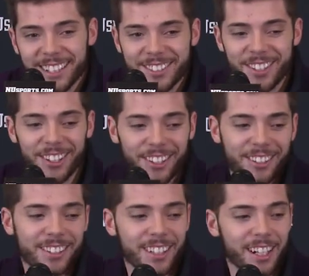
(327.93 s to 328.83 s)
So
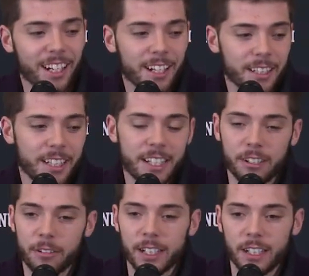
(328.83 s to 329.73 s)
uh, he had a
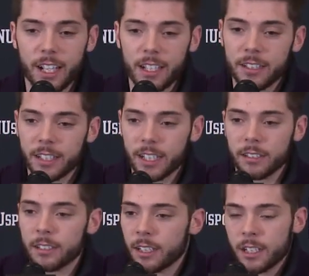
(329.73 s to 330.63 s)
great night. And
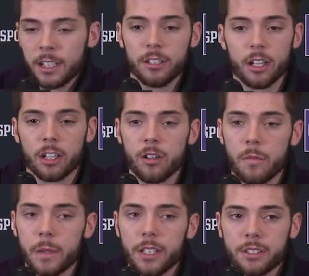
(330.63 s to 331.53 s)
then, you know, our whole
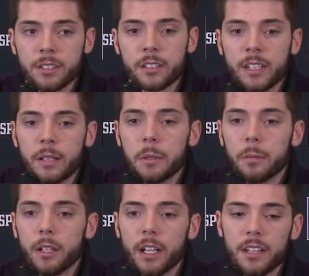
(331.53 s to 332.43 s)
bench came to
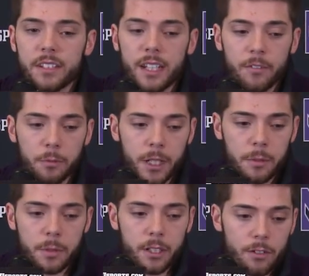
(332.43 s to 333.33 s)
play. I think everybody
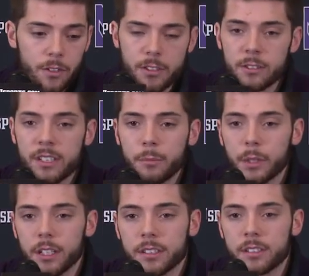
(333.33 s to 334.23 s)
played over 13
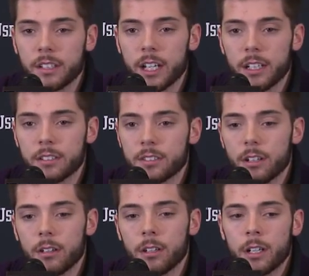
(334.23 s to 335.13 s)
minutes tonight.
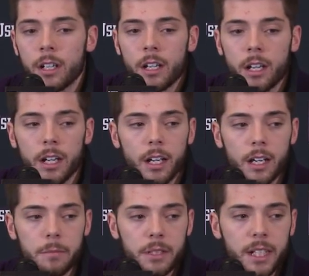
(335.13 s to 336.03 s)
So
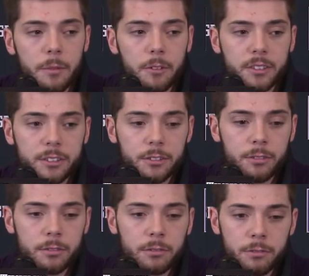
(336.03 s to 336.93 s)
uh, being able
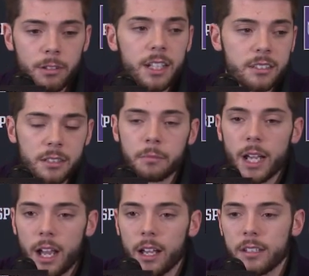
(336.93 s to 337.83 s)
to rest some
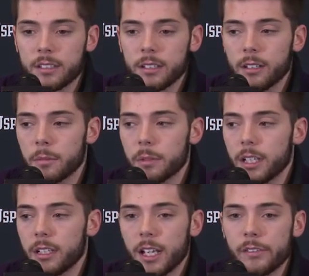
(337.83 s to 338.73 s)
guys that are
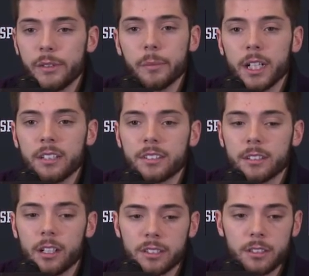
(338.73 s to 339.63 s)
playing heavy minutes
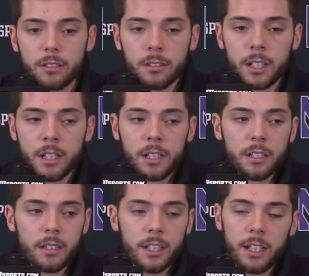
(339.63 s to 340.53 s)
and also
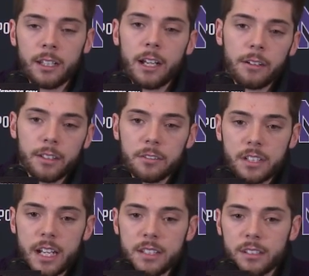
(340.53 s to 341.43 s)
allowing those
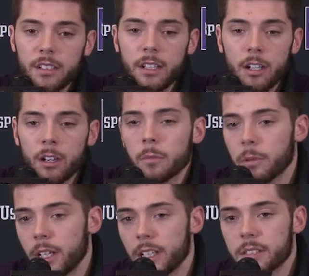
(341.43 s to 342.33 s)
guys that aren't
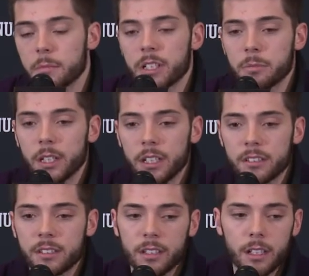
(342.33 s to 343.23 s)
playing as much
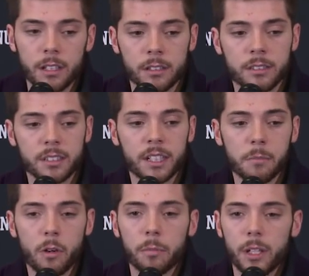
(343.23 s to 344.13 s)
minutes to, to get
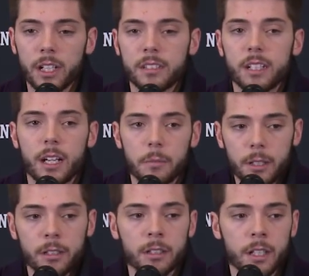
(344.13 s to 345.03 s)
more playing time
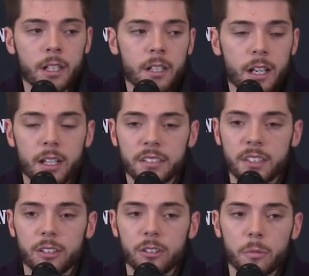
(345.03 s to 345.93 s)
and uh,
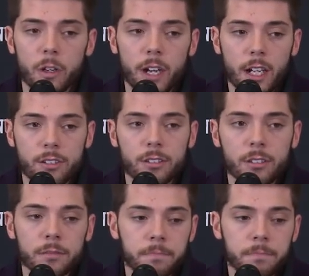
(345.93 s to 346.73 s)
see a little more action.